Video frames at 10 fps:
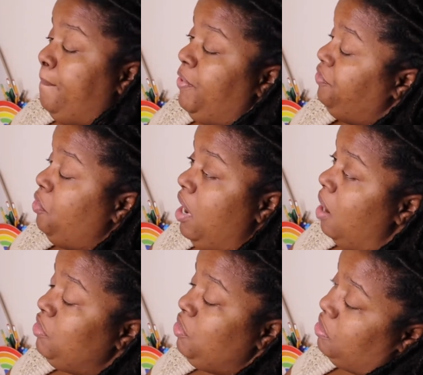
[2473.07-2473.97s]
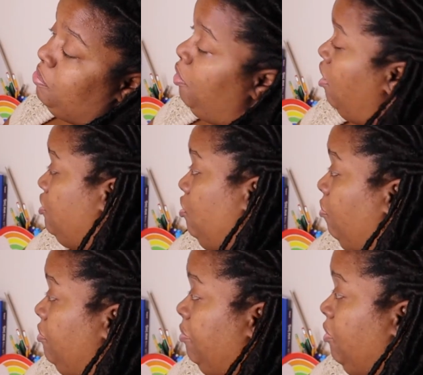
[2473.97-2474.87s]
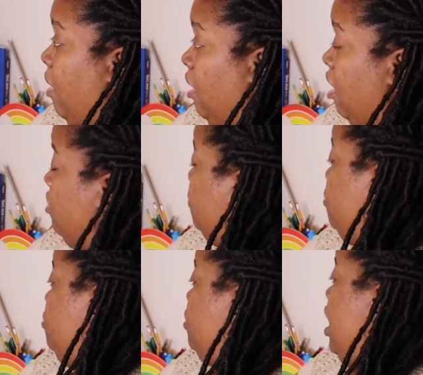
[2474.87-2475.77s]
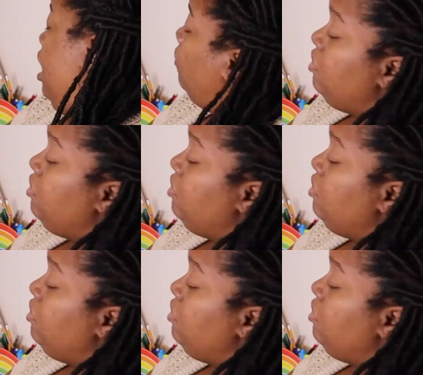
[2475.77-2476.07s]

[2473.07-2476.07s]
Before I was using bar soap, to be quite honest with you, child.